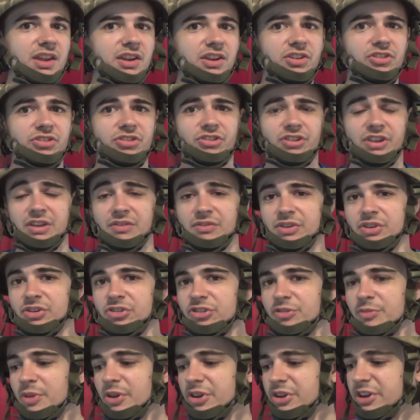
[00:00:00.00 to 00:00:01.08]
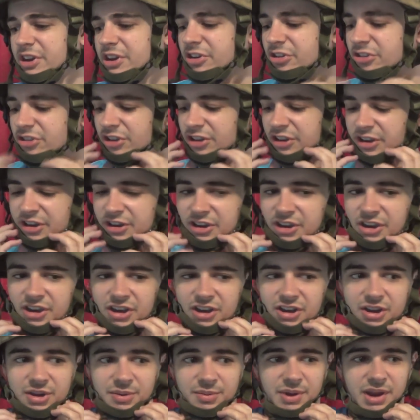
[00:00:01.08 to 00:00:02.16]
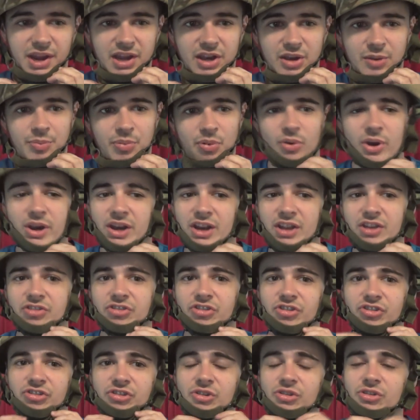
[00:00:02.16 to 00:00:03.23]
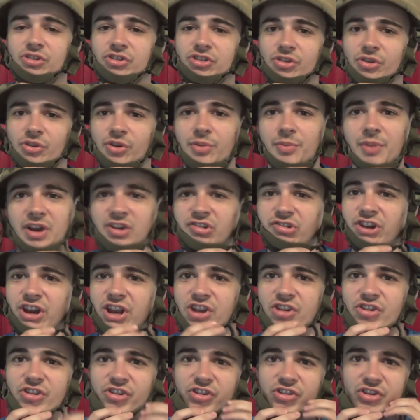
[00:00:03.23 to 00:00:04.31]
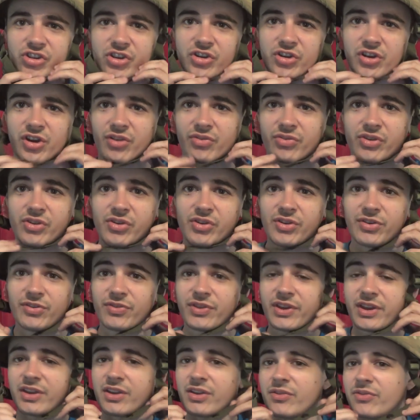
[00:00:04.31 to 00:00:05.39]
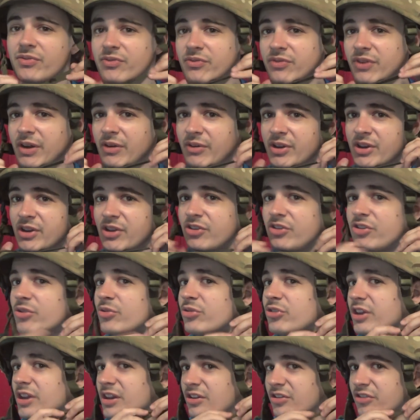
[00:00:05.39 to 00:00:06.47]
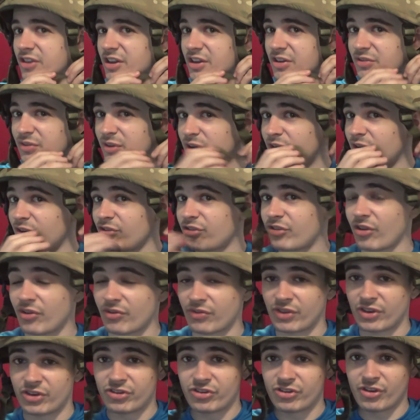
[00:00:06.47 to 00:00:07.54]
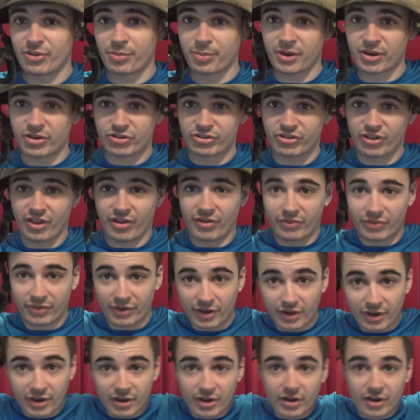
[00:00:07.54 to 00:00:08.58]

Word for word: this has given you some ideas but yeah, the point is, as long as your imagination is good enough, you can think of very good utilities for lots of this surplus stuff.